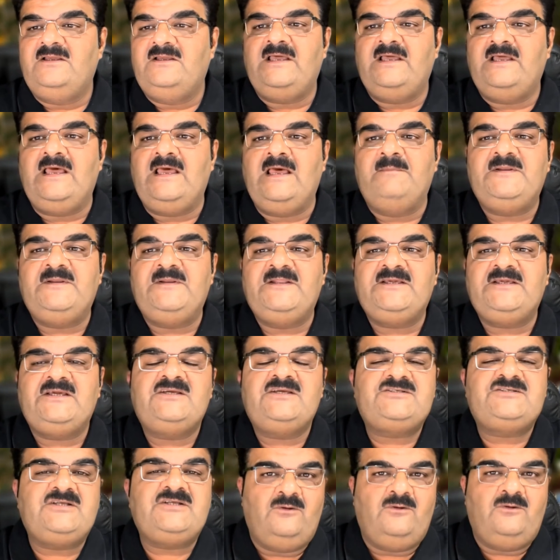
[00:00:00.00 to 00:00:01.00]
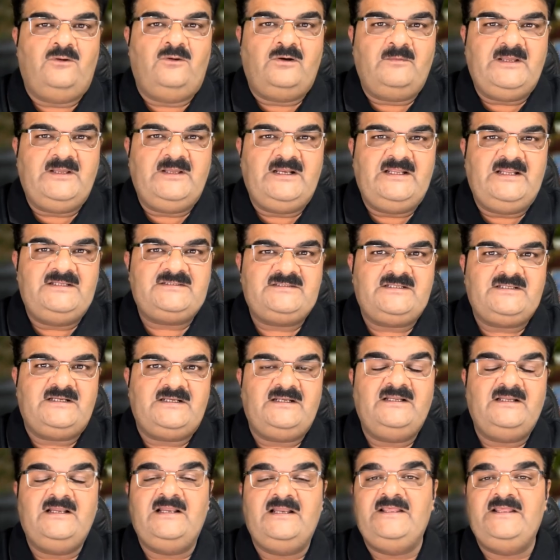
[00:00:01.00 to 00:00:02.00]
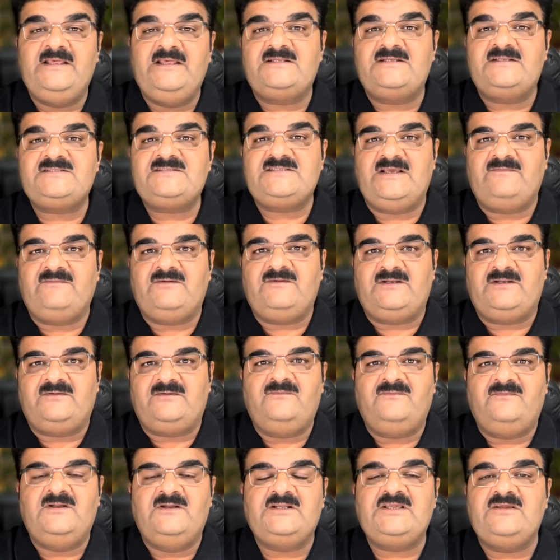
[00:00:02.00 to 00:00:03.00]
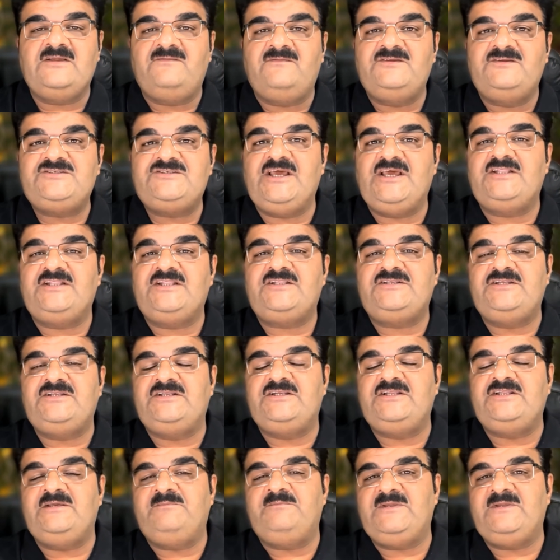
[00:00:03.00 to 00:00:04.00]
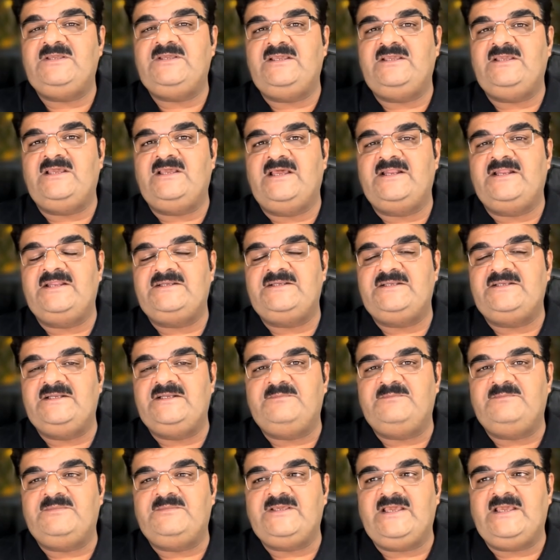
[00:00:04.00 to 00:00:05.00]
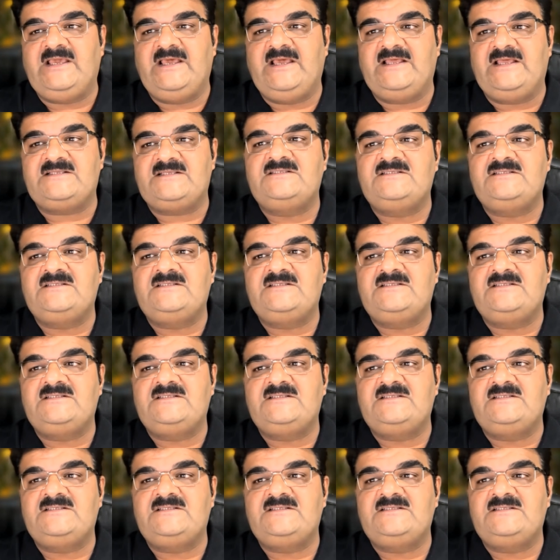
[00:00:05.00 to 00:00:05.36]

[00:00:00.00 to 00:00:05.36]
Application load balancer, layer 7, working with HTTP and HTTPS.